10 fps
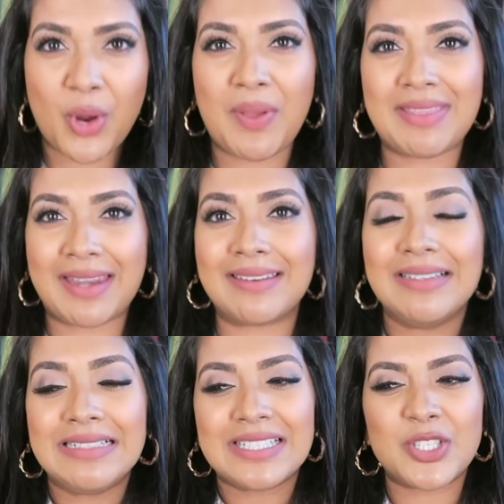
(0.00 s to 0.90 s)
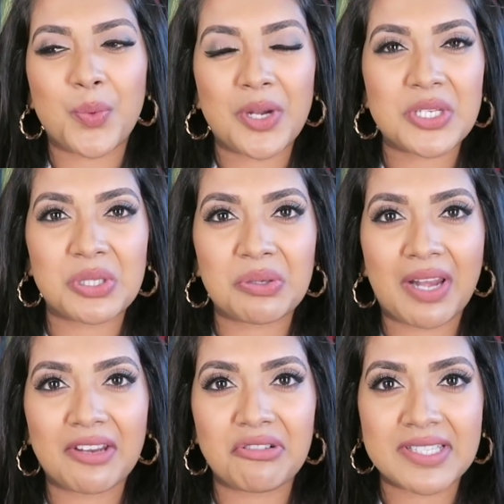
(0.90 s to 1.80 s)
and then you don't want it to look
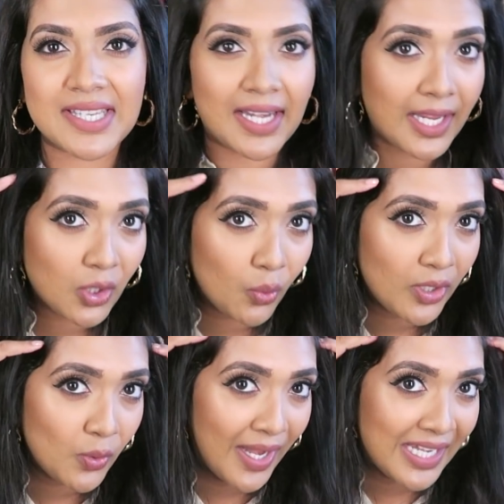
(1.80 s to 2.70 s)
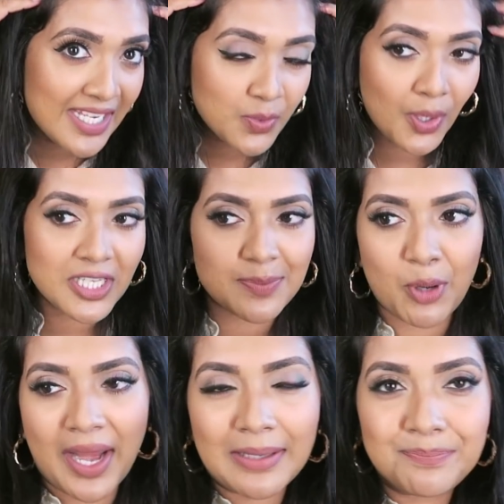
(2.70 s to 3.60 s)
like greasy. Like you at least want to
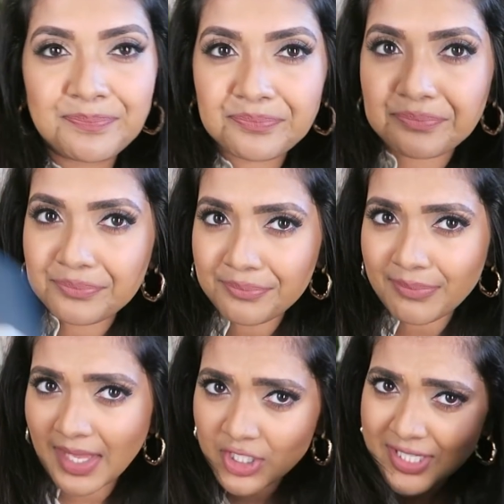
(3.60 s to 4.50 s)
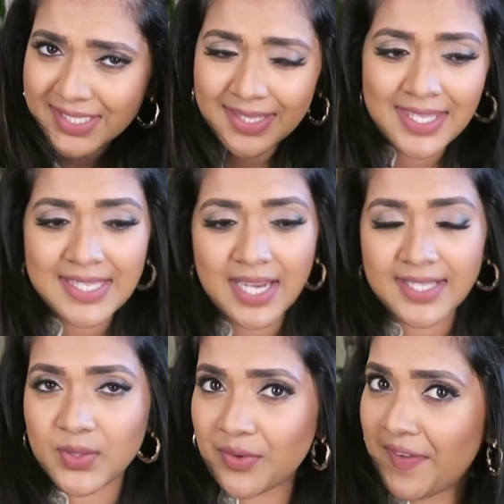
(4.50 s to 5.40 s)
spray just in these like sort